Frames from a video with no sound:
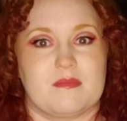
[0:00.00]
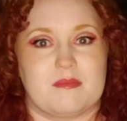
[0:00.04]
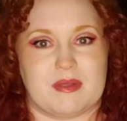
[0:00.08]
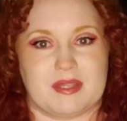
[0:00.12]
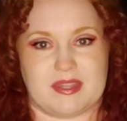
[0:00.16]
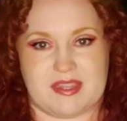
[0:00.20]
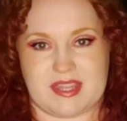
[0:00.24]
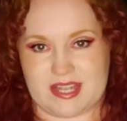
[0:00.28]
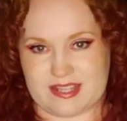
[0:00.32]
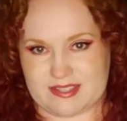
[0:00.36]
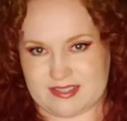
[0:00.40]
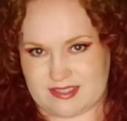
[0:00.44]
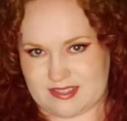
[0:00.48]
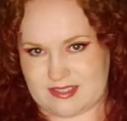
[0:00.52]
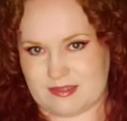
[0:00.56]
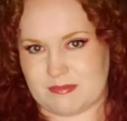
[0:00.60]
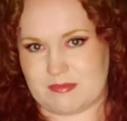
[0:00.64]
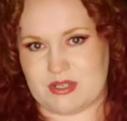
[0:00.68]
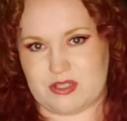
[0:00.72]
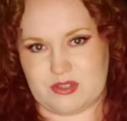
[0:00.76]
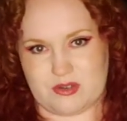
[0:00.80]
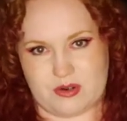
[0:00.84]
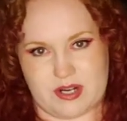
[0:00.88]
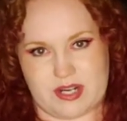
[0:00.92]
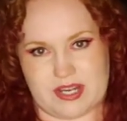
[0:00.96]
but that's the
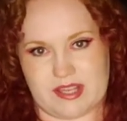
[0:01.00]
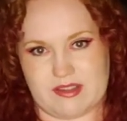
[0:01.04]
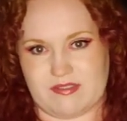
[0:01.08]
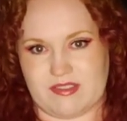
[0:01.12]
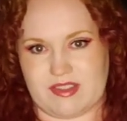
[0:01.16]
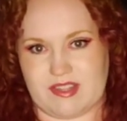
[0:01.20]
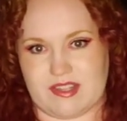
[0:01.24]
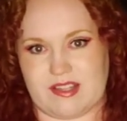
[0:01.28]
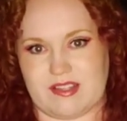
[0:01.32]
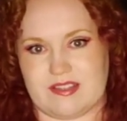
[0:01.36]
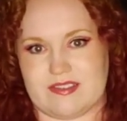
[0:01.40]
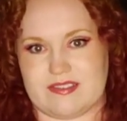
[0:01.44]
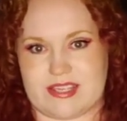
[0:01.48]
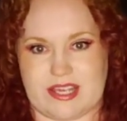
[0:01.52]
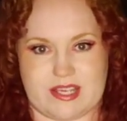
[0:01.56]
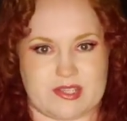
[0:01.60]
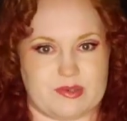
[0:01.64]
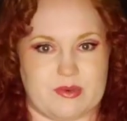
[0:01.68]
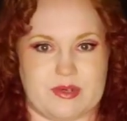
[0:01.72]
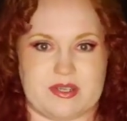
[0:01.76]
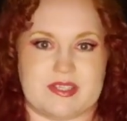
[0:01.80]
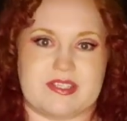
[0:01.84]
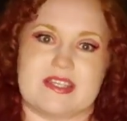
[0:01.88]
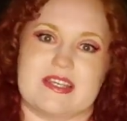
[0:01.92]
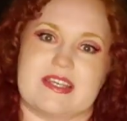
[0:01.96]
majority of the sex
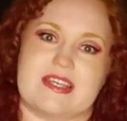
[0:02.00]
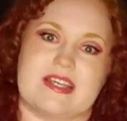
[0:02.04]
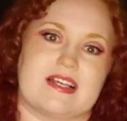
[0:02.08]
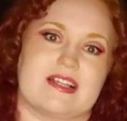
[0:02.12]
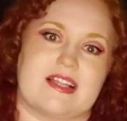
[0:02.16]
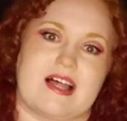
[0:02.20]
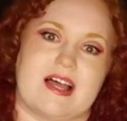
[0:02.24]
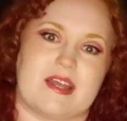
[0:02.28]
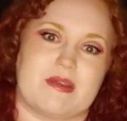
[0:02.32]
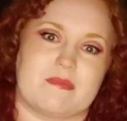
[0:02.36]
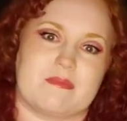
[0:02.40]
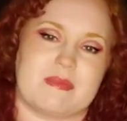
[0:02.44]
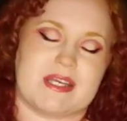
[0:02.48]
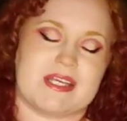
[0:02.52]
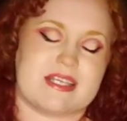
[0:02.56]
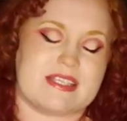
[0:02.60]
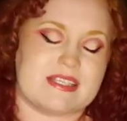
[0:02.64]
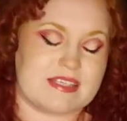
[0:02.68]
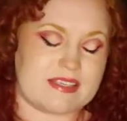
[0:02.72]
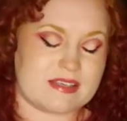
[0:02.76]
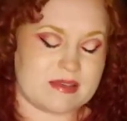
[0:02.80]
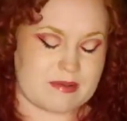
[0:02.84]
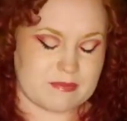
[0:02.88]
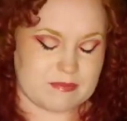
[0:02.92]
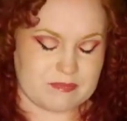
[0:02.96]
work seeking client
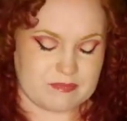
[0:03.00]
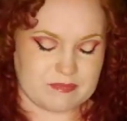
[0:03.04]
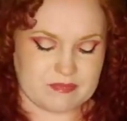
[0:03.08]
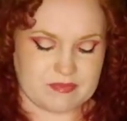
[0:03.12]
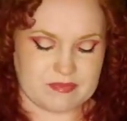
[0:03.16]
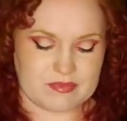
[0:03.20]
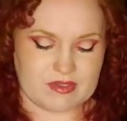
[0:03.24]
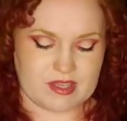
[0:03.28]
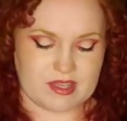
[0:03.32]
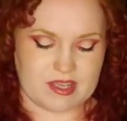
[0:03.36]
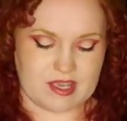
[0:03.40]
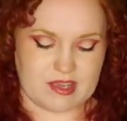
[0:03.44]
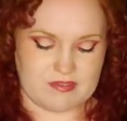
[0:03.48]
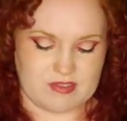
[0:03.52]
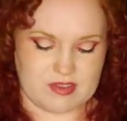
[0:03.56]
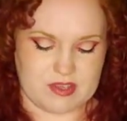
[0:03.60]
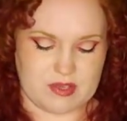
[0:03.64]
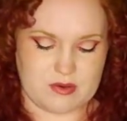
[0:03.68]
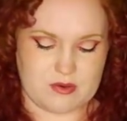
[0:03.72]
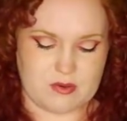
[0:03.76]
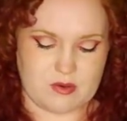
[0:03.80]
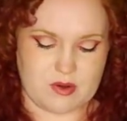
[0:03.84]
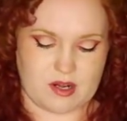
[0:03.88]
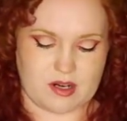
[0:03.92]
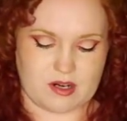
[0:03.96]
base. If
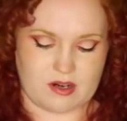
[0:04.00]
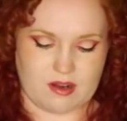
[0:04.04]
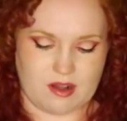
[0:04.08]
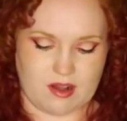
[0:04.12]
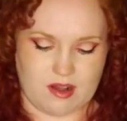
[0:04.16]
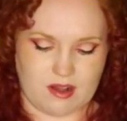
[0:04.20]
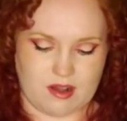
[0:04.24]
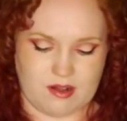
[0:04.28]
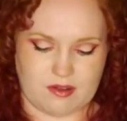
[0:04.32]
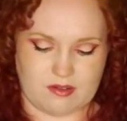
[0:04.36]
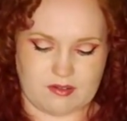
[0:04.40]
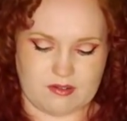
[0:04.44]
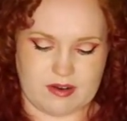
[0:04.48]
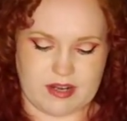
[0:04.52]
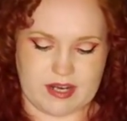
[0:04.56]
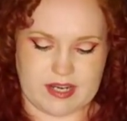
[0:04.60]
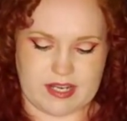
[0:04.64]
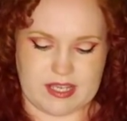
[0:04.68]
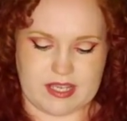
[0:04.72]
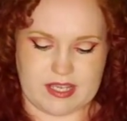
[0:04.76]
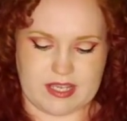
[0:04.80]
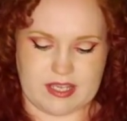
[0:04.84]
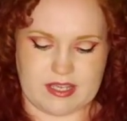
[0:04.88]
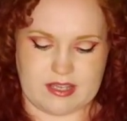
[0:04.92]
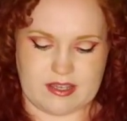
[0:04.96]
you are
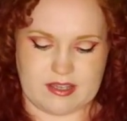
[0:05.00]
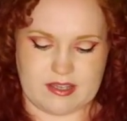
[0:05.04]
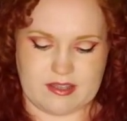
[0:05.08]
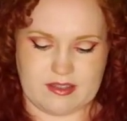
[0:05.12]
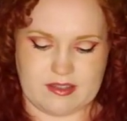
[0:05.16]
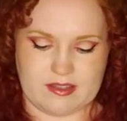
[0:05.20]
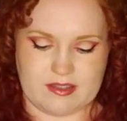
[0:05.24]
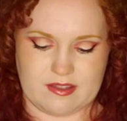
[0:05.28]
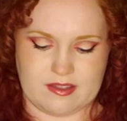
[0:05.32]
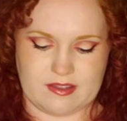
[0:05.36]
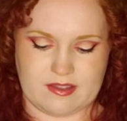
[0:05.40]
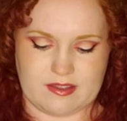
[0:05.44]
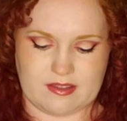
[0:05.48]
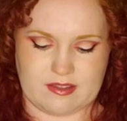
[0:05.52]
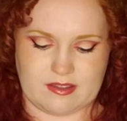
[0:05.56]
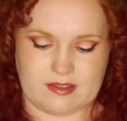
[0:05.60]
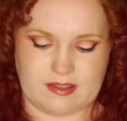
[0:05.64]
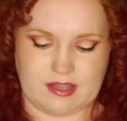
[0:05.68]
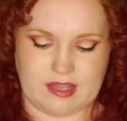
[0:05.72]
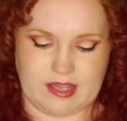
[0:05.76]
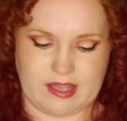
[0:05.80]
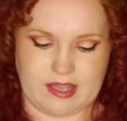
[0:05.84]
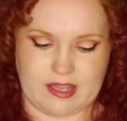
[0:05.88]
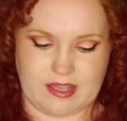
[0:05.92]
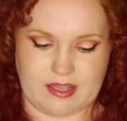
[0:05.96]
already
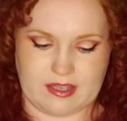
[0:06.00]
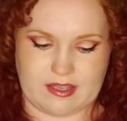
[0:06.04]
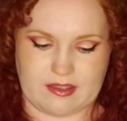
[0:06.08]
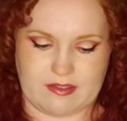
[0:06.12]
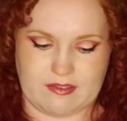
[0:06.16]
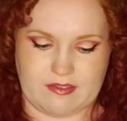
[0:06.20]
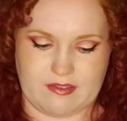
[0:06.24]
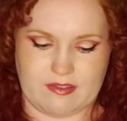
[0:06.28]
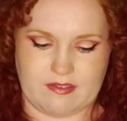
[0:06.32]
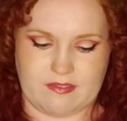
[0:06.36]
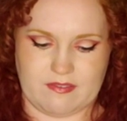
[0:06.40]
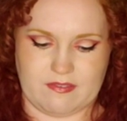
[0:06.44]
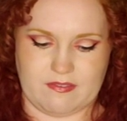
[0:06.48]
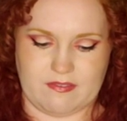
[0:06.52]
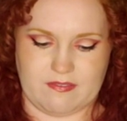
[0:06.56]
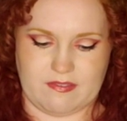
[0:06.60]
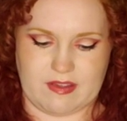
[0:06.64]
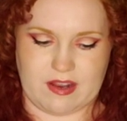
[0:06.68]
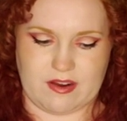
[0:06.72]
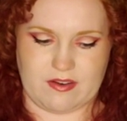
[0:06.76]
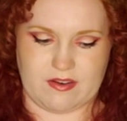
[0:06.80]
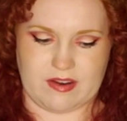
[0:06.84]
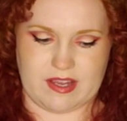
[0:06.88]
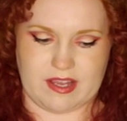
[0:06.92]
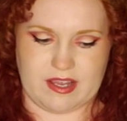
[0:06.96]
like
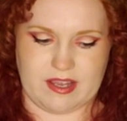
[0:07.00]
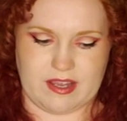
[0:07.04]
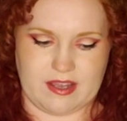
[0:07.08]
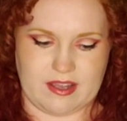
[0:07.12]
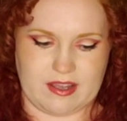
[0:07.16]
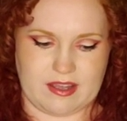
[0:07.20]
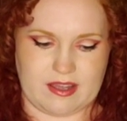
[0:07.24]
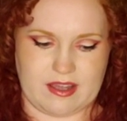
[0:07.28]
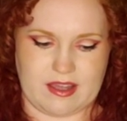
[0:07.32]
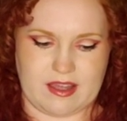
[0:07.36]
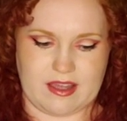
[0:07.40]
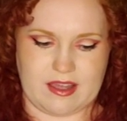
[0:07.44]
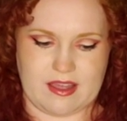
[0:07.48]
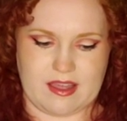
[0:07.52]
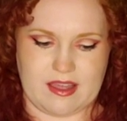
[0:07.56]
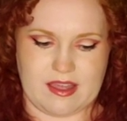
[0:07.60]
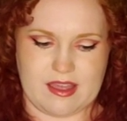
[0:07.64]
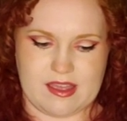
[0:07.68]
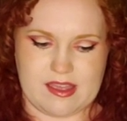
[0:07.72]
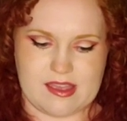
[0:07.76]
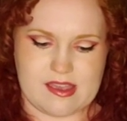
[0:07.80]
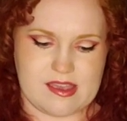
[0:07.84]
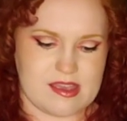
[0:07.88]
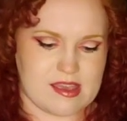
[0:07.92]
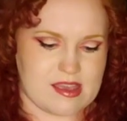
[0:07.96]
very
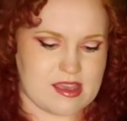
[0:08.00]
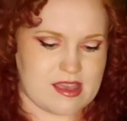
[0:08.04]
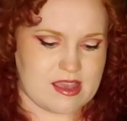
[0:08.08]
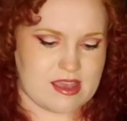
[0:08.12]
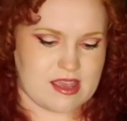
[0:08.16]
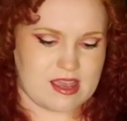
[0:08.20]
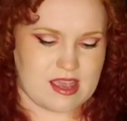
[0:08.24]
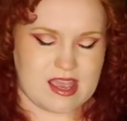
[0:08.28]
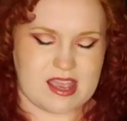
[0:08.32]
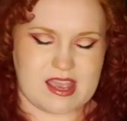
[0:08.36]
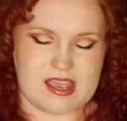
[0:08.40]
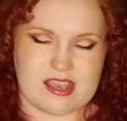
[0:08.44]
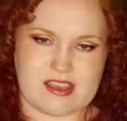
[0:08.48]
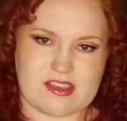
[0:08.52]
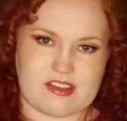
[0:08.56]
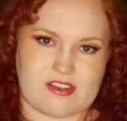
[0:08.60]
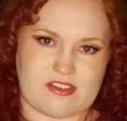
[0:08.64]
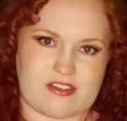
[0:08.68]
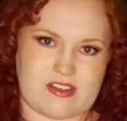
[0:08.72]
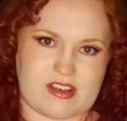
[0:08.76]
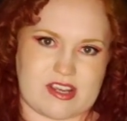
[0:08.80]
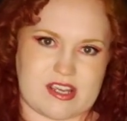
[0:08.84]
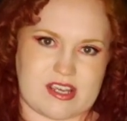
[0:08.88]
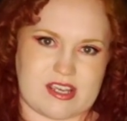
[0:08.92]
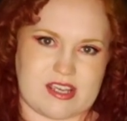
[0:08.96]

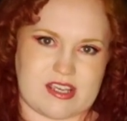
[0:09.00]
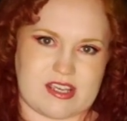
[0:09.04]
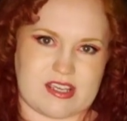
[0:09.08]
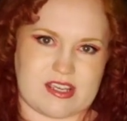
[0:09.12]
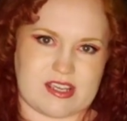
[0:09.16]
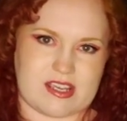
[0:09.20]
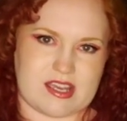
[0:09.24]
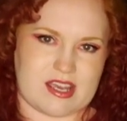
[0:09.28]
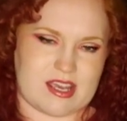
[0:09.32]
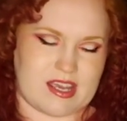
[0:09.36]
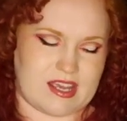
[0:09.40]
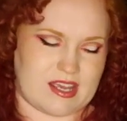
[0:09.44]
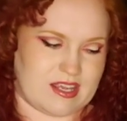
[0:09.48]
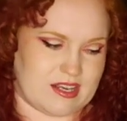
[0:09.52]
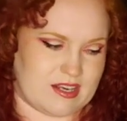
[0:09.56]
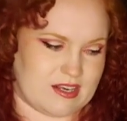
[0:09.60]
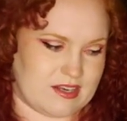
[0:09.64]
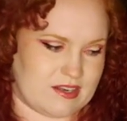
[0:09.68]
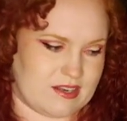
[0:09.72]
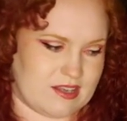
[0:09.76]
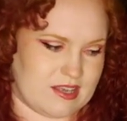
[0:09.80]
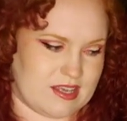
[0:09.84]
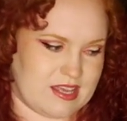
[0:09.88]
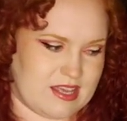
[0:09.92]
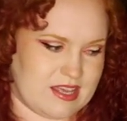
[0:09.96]
angry and
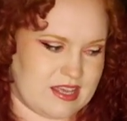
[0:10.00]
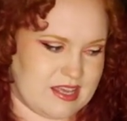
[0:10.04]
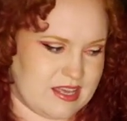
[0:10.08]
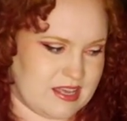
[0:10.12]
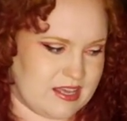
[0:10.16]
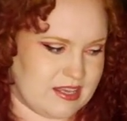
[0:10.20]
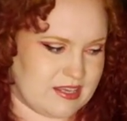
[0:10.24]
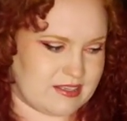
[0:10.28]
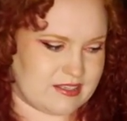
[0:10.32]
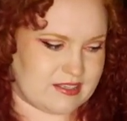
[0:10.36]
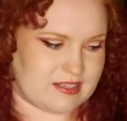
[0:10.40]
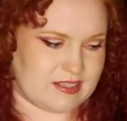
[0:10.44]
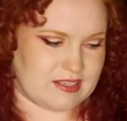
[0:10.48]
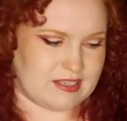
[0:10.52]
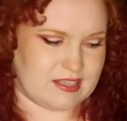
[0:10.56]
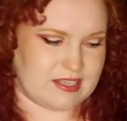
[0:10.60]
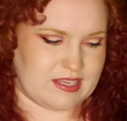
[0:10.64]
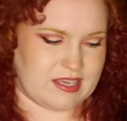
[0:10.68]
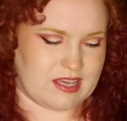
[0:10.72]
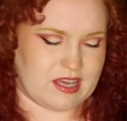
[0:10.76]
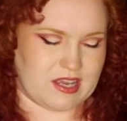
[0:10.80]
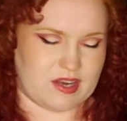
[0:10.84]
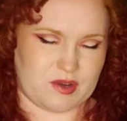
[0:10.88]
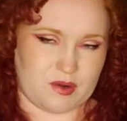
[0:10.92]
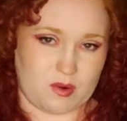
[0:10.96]

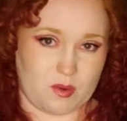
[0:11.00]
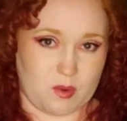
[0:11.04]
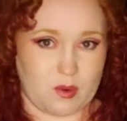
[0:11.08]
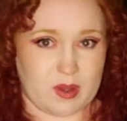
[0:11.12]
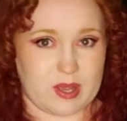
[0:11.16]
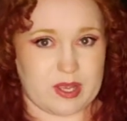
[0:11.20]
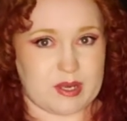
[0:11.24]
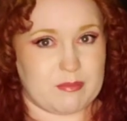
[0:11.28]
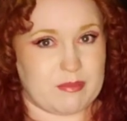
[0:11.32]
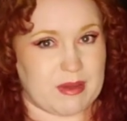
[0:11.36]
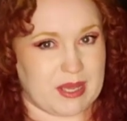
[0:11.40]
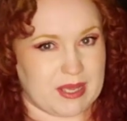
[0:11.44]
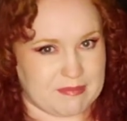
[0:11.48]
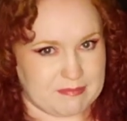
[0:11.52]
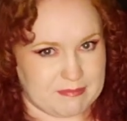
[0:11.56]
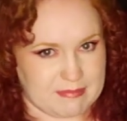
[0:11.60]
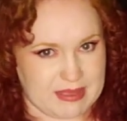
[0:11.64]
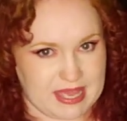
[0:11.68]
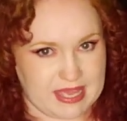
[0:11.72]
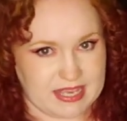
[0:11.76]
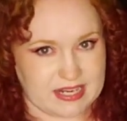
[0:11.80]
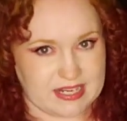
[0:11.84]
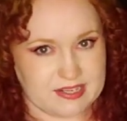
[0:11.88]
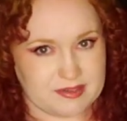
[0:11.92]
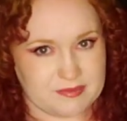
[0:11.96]
easily annoyed by
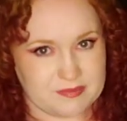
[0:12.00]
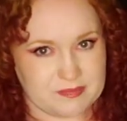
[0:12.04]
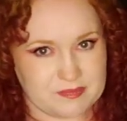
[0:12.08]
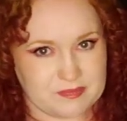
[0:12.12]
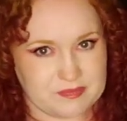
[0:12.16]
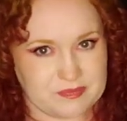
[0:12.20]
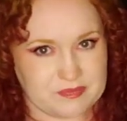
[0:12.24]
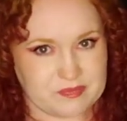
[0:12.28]
men,